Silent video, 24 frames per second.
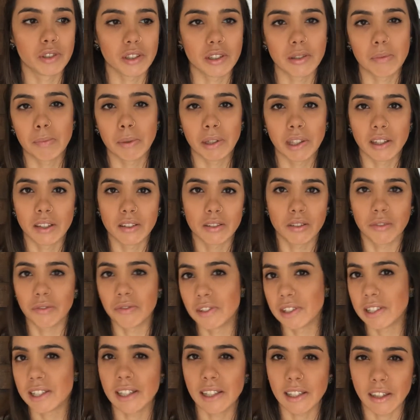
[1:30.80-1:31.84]
just because of
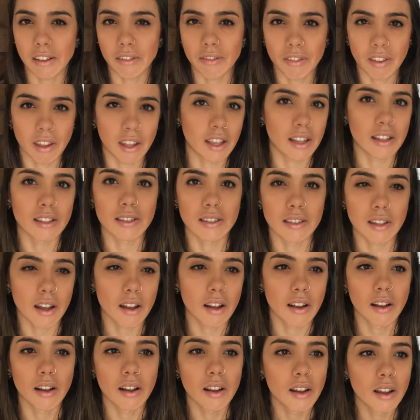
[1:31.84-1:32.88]
silly things.
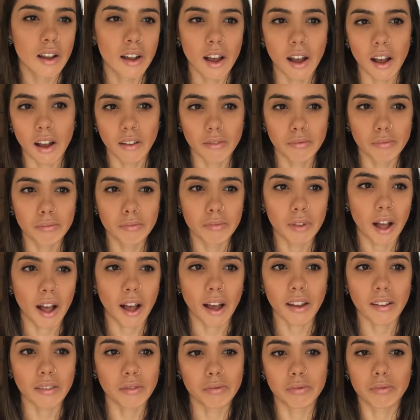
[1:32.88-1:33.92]

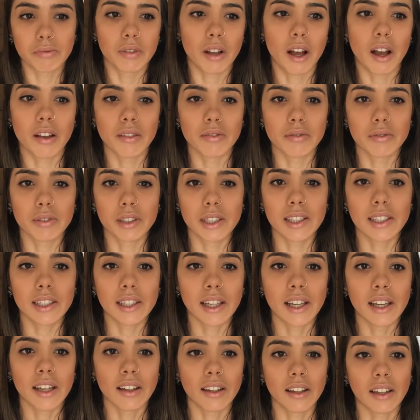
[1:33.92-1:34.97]
I
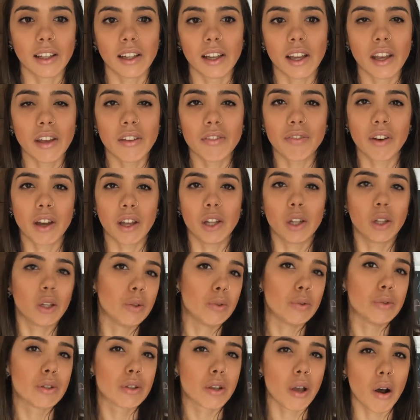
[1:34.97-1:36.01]
really, like, if I
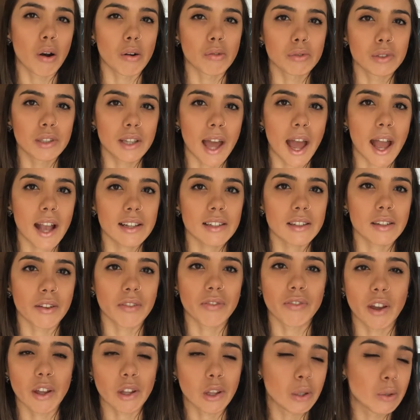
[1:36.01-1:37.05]
lose contact,
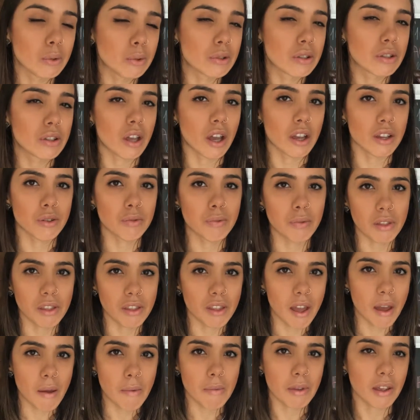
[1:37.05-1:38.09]
if I lose touch
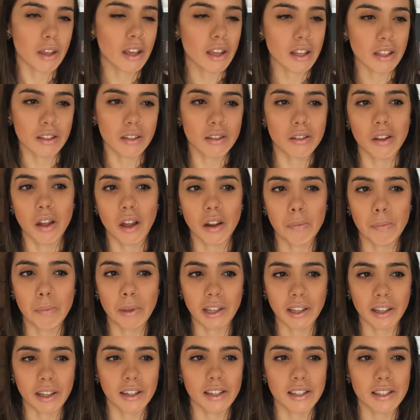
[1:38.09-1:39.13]
with them, it's not
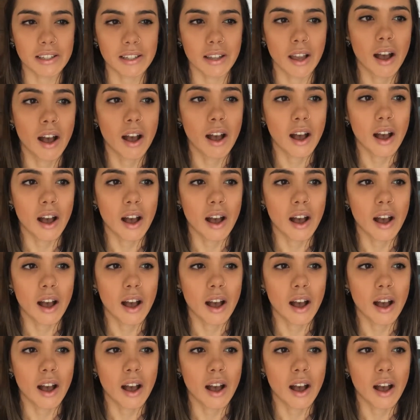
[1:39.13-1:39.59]
because